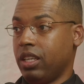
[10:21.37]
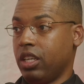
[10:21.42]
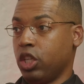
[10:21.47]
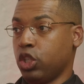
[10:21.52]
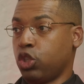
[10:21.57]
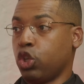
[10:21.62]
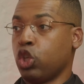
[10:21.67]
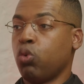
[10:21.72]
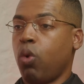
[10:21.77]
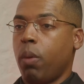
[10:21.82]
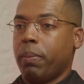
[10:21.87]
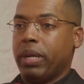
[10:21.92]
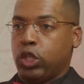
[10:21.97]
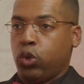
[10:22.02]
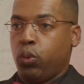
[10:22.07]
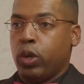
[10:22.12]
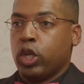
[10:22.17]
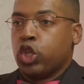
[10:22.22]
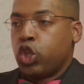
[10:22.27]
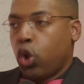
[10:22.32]
So you want me
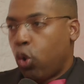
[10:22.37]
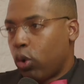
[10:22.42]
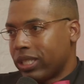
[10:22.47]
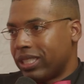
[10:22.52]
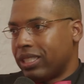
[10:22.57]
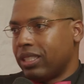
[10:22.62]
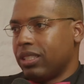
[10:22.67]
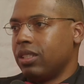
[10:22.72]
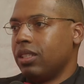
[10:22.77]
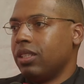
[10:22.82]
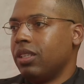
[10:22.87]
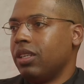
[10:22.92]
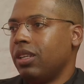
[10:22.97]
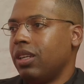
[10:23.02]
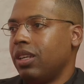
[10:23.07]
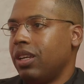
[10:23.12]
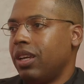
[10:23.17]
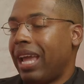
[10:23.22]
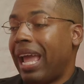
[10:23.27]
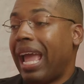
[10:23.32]
to endorse
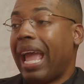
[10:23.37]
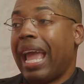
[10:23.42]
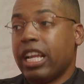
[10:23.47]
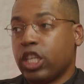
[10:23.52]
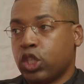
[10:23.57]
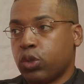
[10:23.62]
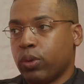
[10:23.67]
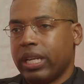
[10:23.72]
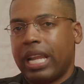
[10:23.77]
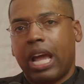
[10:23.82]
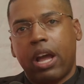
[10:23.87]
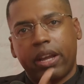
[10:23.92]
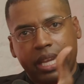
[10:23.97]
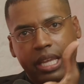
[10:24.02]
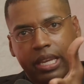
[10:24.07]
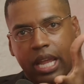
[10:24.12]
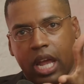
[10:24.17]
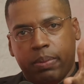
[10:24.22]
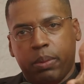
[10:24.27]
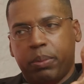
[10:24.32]
hatred. Now,
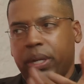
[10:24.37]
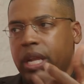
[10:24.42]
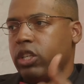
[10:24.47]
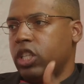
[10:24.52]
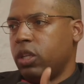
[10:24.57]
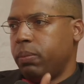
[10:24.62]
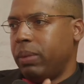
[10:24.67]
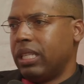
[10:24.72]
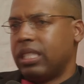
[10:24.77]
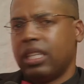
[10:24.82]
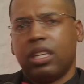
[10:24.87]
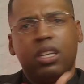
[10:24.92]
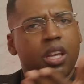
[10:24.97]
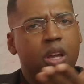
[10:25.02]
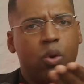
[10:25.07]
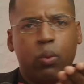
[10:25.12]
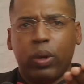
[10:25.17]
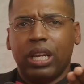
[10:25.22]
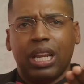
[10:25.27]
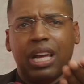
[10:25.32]
again, a lot of people in L G B T,
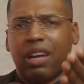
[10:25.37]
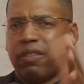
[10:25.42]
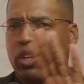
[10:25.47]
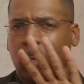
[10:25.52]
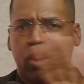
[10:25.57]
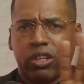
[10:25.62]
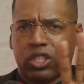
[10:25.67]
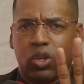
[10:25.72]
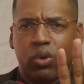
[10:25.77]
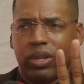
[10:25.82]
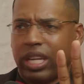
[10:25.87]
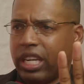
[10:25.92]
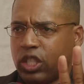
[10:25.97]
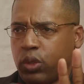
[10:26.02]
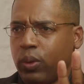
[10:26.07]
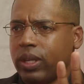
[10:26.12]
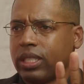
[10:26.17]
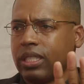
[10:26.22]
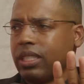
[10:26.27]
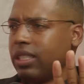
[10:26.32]
we love y'all, so don't get it
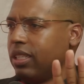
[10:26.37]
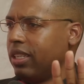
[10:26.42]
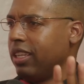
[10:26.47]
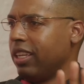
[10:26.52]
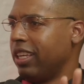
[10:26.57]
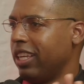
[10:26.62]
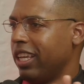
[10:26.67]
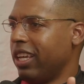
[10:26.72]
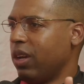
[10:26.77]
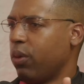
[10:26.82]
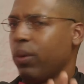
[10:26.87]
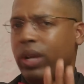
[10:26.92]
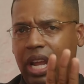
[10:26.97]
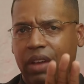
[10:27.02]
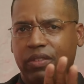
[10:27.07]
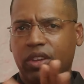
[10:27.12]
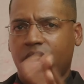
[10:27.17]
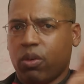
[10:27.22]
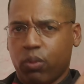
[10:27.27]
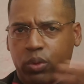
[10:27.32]
twisted. Yeah. We
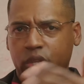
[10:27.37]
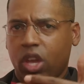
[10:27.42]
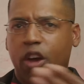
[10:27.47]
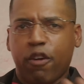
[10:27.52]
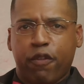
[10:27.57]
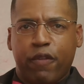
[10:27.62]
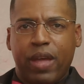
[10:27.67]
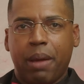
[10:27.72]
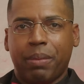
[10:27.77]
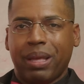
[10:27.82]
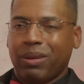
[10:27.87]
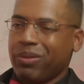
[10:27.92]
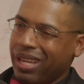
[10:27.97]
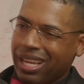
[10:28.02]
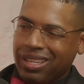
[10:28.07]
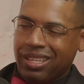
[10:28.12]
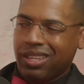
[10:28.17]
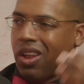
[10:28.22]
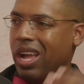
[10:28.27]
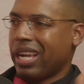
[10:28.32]
love y'all, y'all family.
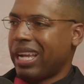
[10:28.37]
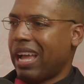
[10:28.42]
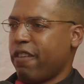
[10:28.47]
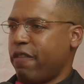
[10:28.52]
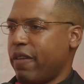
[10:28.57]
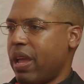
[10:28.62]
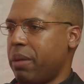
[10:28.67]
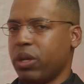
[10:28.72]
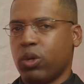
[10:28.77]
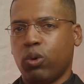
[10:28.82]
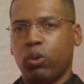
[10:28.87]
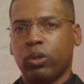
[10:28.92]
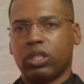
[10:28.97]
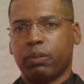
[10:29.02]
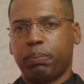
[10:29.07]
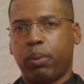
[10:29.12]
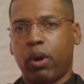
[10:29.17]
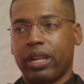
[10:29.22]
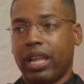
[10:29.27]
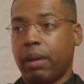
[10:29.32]
You know, I got family who was a
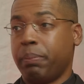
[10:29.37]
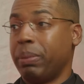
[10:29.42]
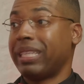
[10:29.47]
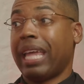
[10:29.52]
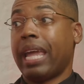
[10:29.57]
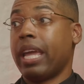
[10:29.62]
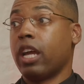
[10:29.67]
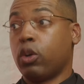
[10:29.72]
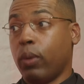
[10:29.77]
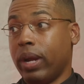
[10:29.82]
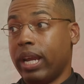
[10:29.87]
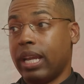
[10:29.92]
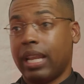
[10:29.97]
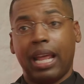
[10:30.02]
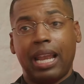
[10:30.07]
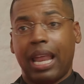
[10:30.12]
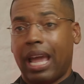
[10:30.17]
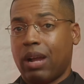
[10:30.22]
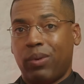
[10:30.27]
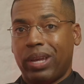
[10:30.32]
part of that, but they agree.
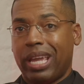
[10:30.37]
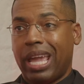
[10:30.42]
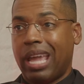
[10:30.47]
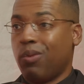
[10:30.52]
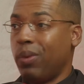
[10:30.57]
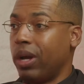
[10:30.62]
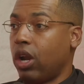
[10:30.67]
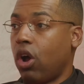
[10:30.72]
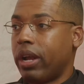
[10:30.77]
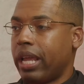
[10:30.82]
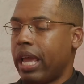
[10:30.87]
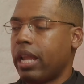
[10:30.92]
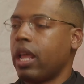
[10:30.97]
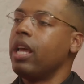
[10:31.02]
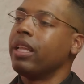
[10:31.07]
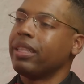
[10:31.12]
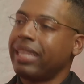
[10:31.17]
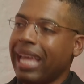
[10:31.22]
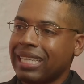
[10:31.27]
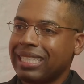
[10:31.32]
They like, we ain't with all that.
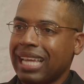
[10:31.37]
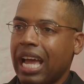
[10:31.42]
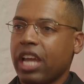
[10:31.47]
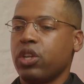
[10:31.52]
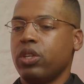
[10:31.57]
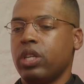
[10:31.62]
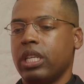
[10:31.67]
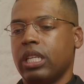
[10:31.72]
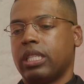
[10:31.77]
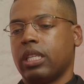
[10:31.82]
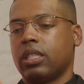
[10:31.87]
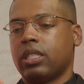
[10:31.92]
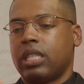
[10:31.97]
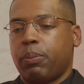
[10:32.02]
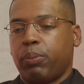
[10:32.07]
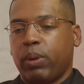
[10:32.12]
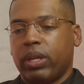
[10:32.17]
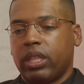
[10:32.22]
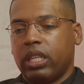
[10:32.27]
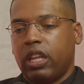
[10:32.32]
That's how you need to
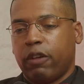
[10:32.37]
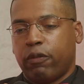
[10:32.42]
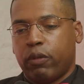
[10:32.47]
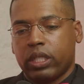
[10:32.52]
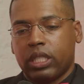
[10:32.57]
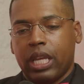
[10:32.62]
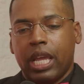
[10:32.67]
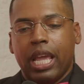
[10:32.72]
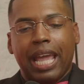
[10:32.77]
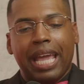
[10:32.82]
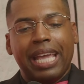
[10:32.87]
separate the difference.